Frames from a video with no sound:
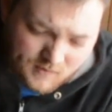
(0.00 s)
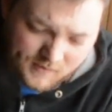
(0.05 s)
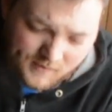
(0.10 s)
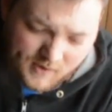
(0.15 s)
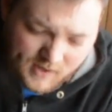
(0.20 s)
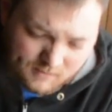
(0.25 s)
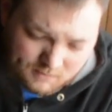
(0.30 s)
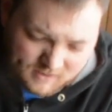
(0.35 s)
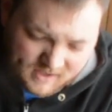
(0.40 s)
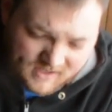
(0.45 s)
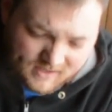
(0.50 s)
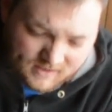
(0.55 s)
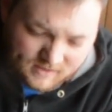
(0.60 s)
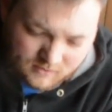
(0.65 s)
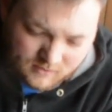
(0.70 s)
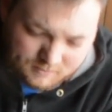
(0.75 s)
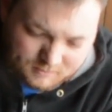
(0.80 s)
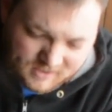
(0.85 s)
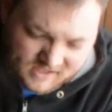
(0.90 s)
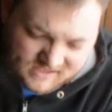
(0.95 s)
We want to
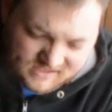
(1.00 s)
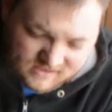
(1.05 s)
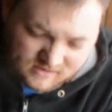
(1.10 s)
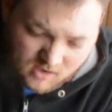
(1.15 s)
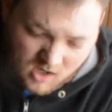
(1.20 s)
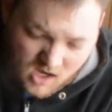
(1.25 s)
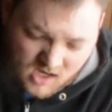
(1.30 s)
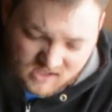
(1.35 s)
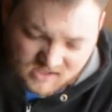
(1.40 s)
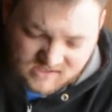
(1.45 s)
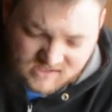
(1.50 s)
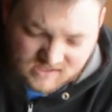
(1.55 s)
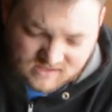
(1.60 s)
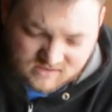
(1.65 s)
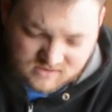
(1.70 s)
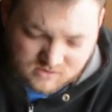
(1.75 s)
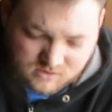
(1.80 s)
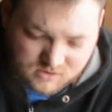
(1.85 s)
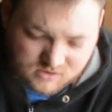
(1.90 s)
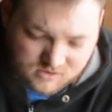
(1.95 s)
replace the knock
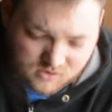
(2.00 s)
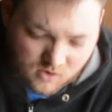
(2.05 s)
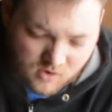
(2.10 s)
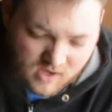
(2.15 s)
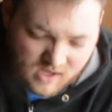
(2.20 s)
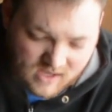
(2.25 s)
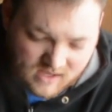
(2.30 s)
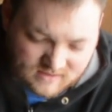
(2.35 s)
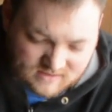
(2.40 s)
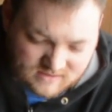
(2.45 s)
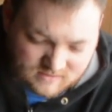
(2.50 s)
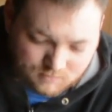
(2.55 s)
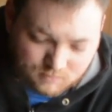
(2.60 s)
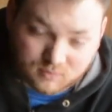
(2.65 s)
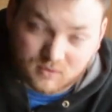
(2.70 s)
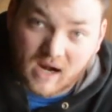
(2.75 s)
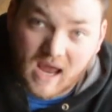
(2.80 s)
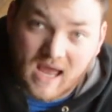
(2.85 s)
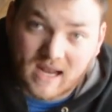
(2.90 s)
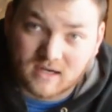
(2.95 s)
sensor, so it's
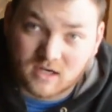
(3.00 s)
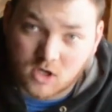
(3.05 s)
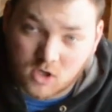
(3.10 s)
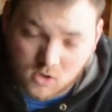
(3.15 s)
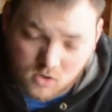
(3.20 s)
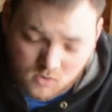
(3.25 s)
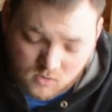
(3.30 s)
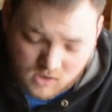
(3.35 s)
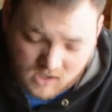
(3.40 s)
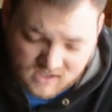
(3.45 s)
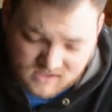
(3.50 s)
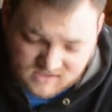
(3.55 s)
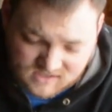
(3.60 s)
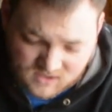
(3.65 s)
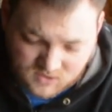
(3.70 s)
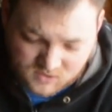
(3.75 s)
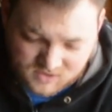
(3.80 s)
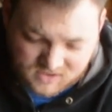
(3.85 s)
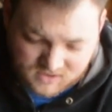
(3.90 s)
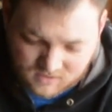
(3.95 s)
brand new because
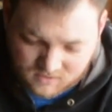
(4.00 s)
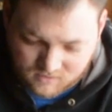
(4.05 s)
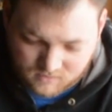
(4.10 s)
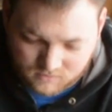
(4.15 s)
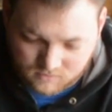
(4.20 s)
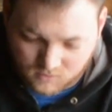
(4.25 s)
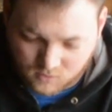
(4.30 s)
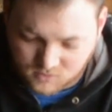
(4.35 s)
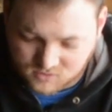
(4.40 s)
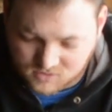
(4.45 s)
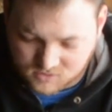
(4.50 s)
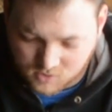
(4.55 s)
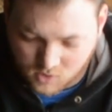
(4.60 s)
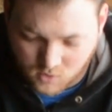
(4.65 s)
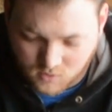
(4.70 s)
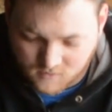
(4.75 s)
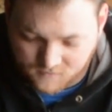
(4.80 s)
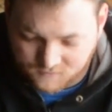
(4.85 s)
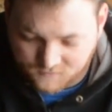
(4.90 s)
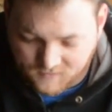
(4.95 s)
those are
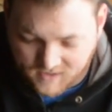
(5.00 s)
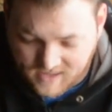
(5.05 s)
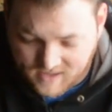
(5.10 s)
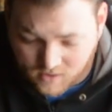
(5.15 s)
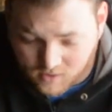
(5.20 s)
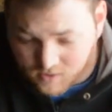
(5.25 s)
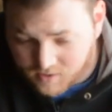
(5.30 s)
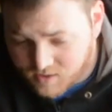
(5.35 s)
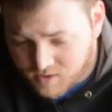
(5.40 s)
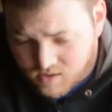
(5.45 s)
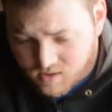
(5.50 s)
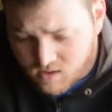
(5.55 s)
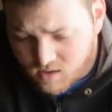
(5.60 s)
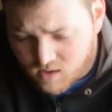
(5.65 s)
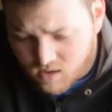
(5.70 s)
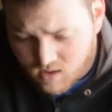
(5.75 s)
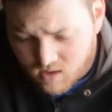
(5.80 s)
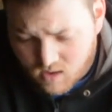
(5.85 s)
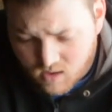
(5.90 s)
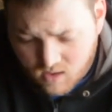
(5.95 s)
known to fail,
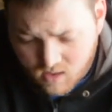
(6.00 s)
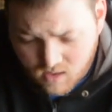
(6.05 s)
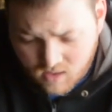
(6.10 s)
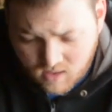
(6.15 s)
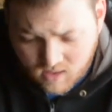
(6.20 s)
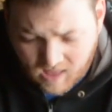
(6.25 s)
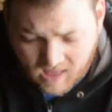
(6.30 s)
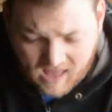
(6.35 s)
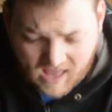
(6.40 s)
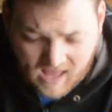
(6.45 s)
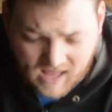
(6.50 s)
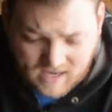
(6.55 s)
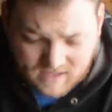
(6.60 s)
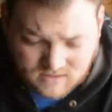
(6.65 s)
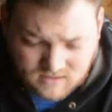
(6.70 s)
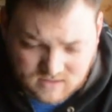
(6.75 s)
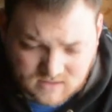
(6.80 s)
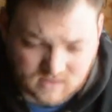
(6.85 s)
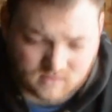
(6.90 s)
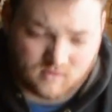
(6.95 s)

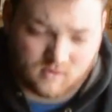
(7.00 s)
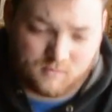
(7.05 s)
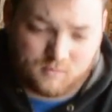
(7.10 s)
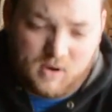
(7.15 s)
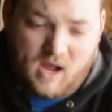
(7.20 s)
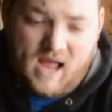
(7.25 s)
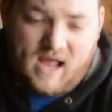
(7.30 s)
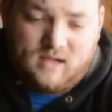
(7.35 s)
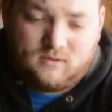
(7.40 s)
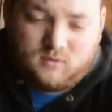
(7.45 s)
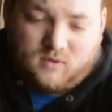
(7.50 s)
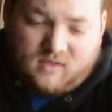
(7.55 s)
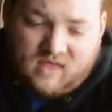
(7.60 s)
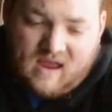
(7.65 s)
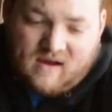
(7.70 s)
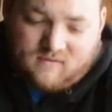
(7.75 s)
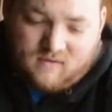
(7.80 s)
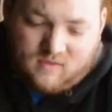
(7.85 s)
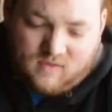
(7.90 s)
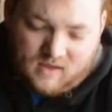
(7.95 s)
and they're piled with
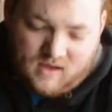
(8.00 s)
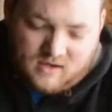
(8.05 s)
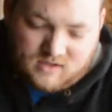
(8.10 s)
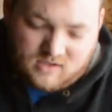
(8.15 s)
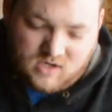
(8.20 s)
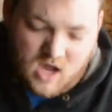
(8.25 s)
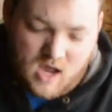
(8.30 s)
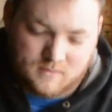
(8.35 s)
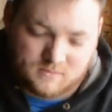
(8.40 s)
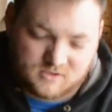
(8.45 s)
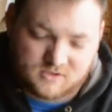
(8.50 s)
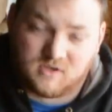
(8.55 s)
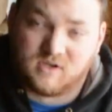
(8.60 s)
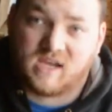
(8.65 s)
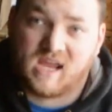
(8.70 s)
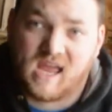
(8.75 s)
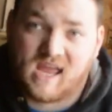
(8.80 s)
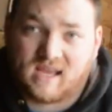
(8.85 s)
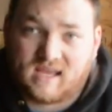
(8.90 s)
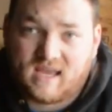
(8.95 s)
everything on top so you
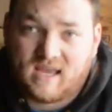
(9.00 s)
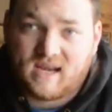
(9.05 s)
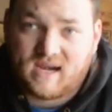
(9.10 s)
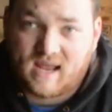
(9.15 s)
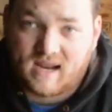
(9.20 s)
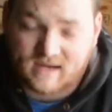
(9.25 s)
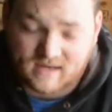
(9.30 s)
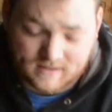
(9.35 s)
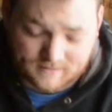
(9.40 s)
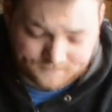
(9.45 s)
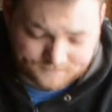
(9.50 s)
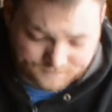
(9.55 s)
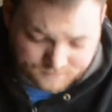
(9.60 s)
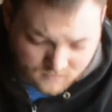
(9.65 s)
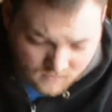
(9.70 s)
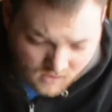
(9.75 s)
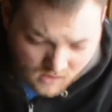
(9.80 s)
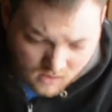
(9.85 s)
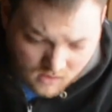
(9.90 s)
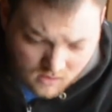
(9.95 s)
can't get at it.
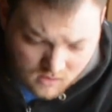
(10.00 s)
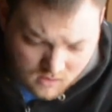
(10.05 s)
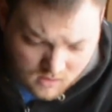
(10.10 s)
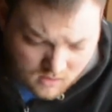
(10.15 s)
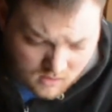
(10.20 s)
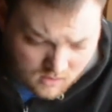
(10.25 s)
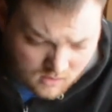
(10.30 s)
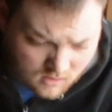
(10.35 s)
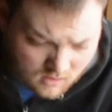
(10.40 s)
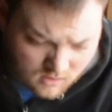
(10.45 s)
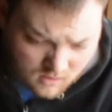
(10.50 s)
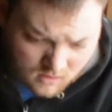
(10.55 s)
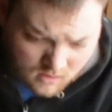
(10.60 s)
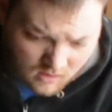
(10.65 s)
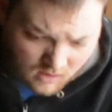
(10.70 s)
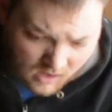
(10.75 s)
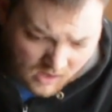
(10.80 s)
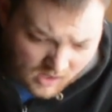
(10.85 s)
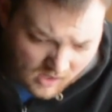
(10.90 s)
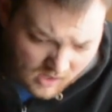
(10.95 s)

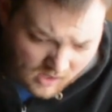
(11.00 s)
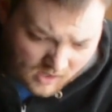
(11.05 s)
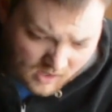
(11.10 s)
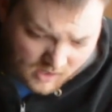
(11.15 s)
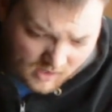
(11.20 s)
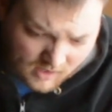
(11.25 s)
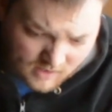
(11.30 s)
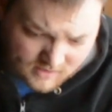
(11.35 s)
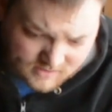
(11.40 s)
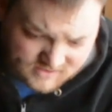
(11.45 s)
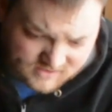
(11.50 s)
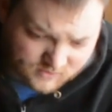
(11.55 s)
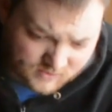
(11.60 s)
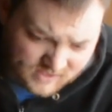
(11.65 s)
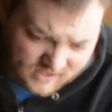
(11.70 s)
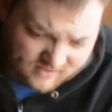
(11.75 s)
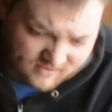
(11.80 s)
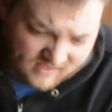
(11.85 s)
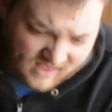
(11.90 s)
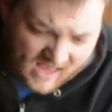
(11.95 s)
So we
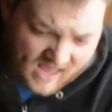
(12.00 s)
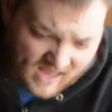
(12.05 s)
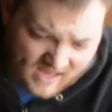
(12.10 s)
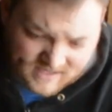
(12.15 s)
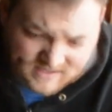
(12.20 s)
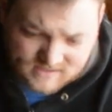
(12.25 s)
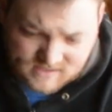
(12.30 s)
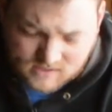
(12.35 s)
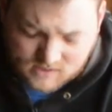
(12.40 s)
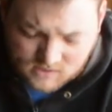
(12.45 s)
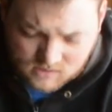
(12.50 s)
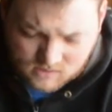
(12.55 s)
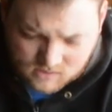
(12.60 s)
need that.